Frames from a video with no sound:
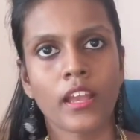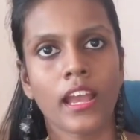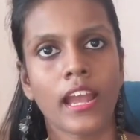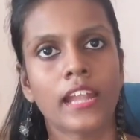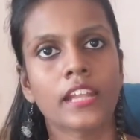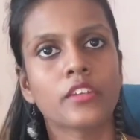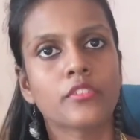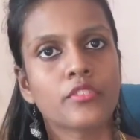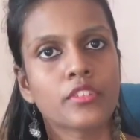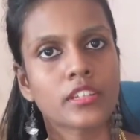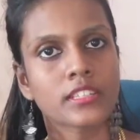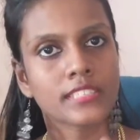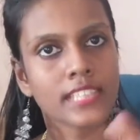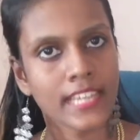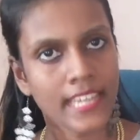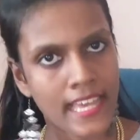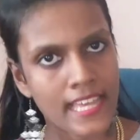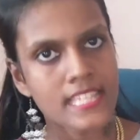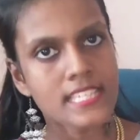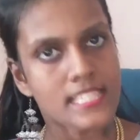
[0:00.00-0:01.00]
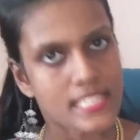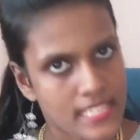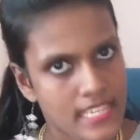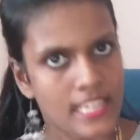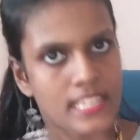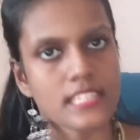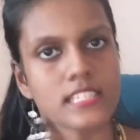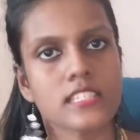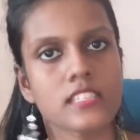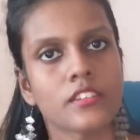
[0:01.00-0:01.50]
and if it is a yes,
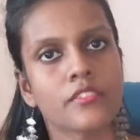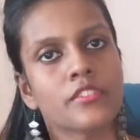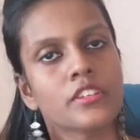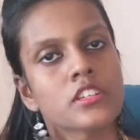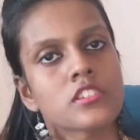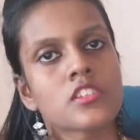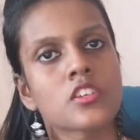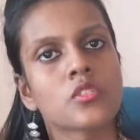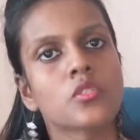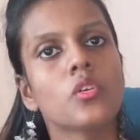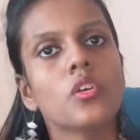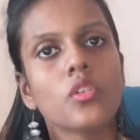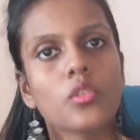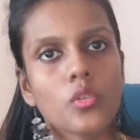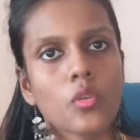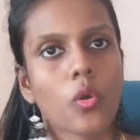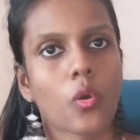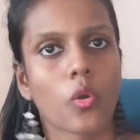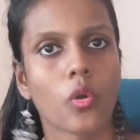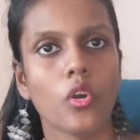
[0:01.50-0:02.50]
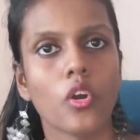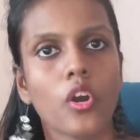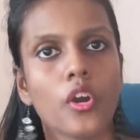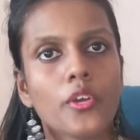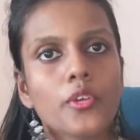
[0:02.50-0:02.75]
yes, if it is a no, no.